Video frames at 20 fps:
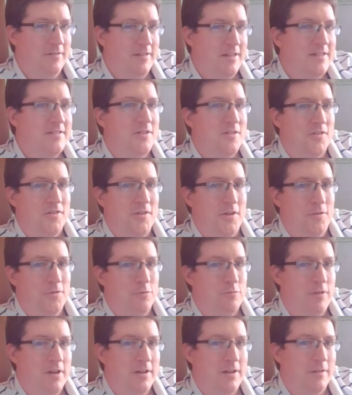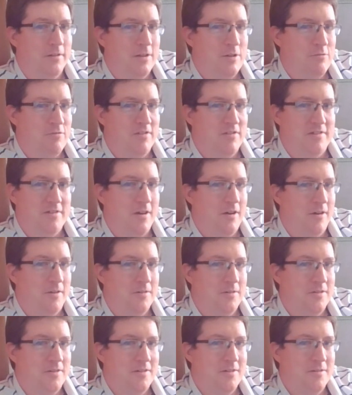these concerns are real, you just
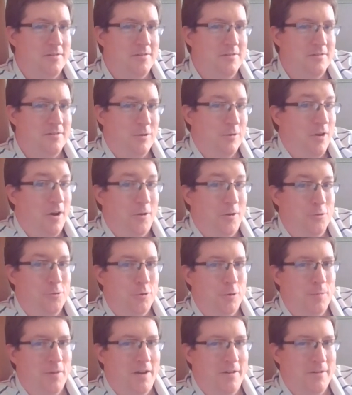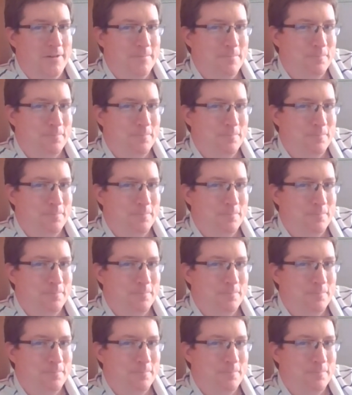can't you can't talk about